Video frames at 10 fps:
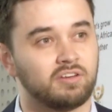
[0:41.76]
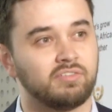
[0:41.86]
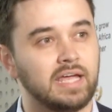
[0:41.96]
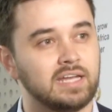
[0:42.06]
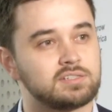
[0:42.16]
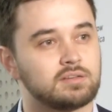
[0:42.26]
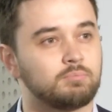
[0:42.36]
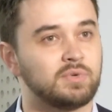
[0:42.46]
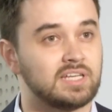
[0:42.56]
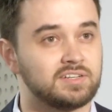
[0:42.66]
of each
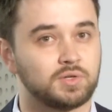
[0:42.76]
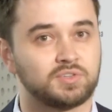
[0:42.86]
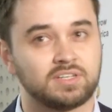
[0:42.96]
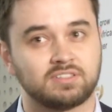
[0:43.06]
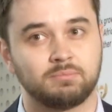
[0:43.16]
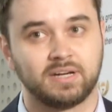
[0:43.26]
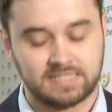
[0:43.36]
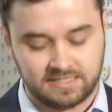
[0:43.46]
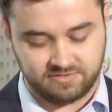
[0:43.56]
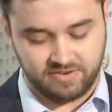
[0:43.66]
potential system
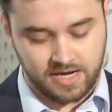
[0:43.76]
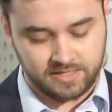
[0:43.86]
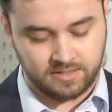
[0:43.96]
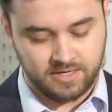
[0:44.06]
identified,